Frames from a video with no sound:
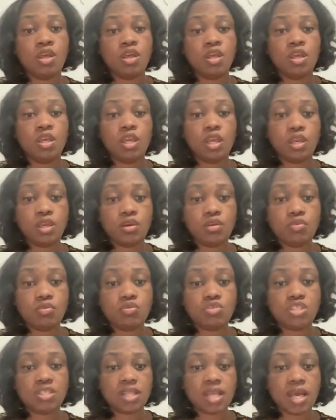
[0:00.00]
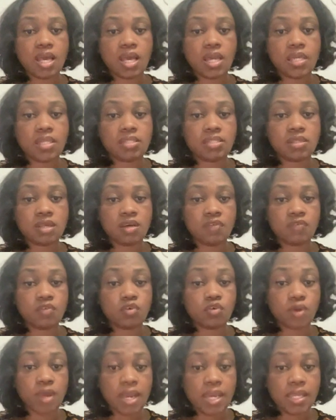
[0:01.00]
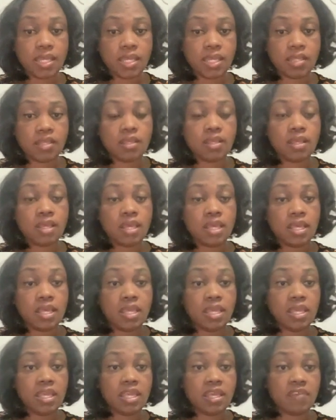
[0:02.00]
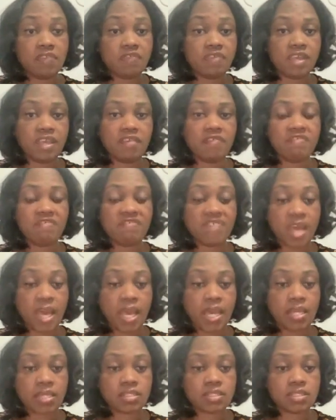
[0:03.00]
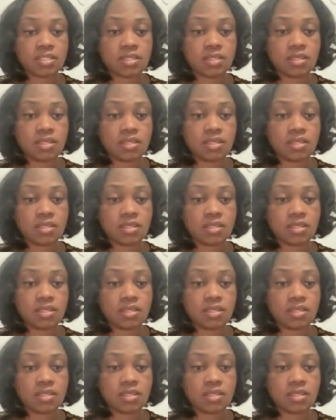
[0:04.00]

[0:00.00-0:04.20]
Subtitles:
huge lines of credit if, in fact,